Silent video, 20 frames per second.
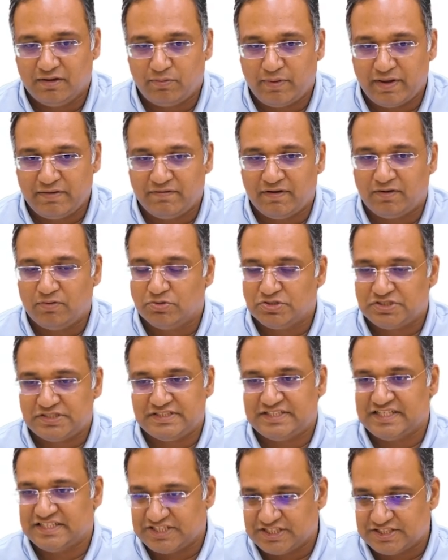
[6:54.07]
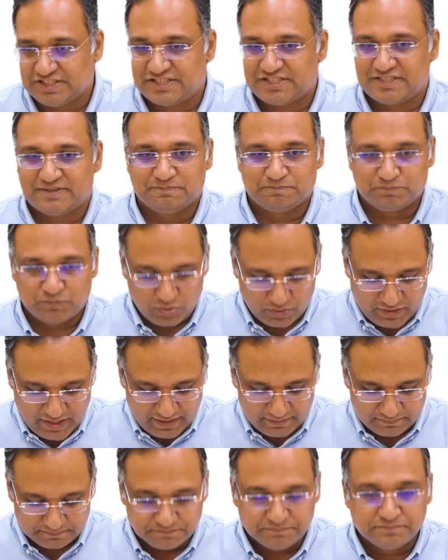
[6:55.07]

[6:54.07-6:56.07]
Viva Voce sessions. Okay.